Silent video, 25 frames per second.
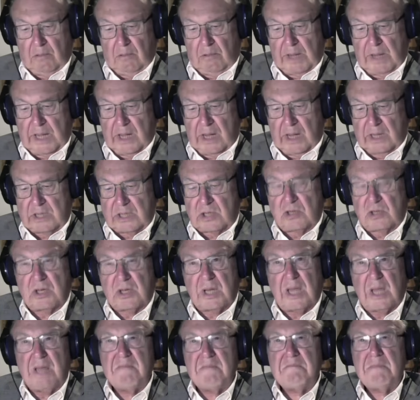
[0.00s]
We are
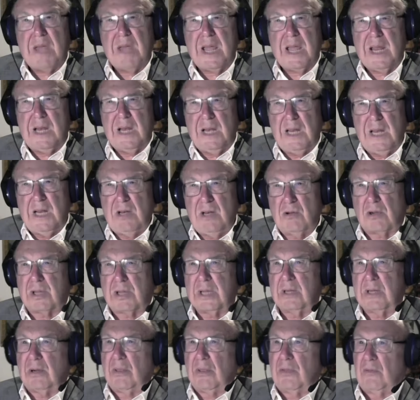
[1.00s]
today mainly
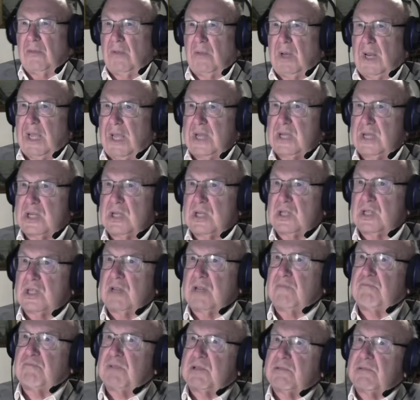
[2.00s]
looking on the
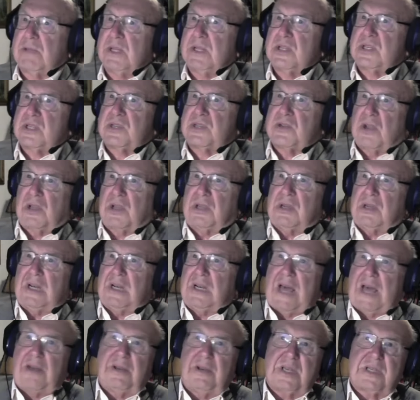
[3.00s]
relationship between
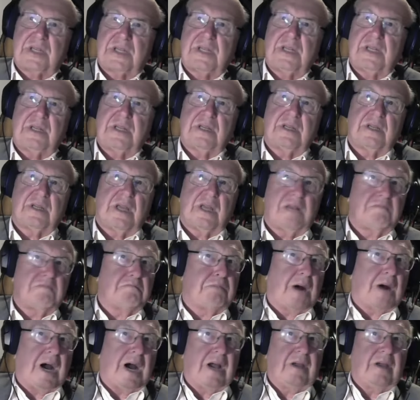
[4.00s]
circularity
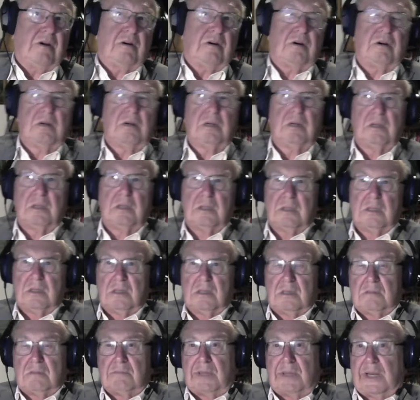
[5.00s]
and bio,
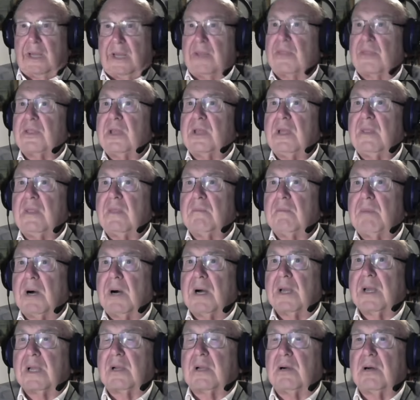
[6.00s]
but I think the
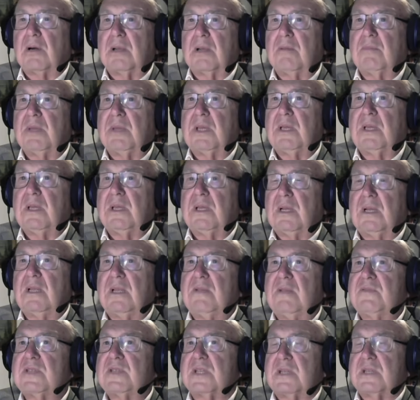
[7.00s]
bioeconomy
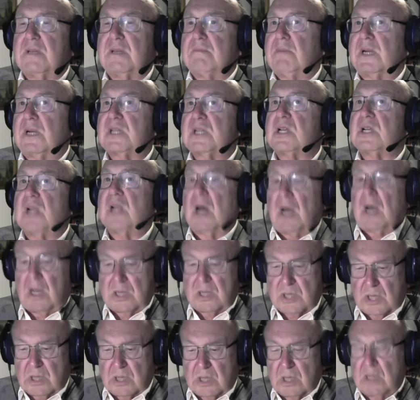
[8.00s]
lives in a much
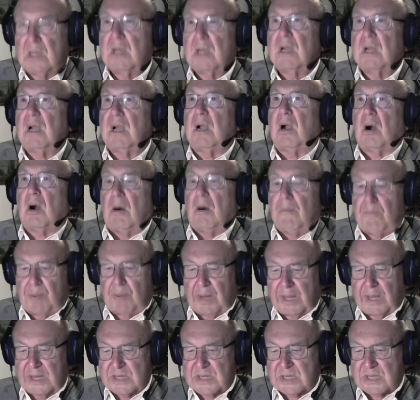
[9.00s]
larger,
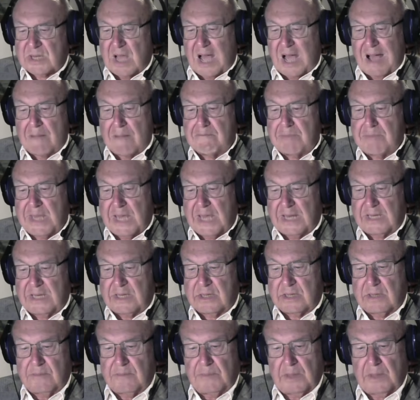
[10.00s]
complex
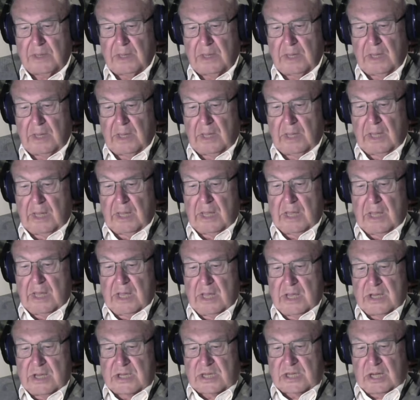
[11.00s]
ambiente.
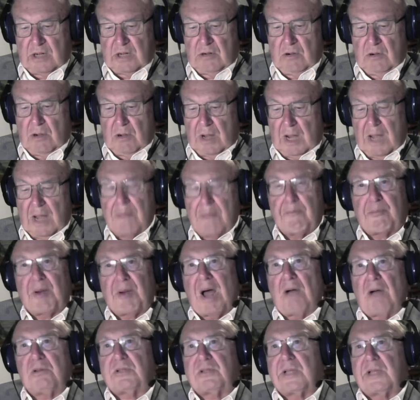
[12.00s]
So I'm
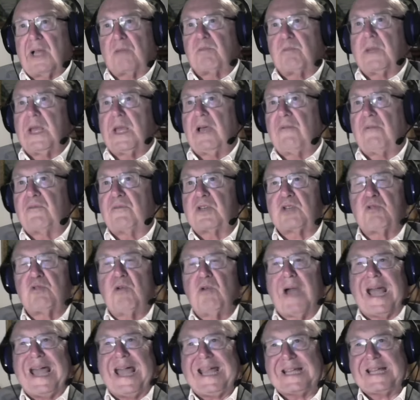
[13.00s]
proud that we have
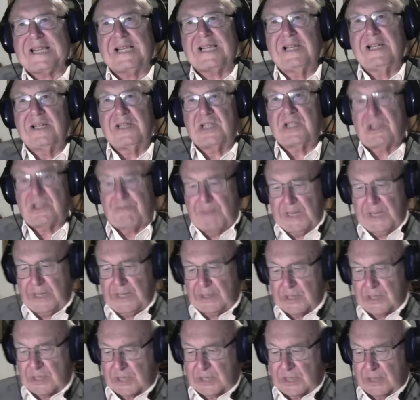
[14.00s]
two excellent
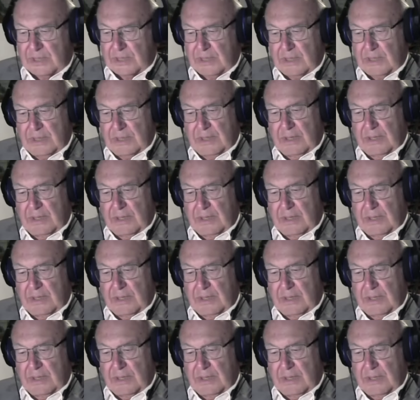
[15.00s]
speakers here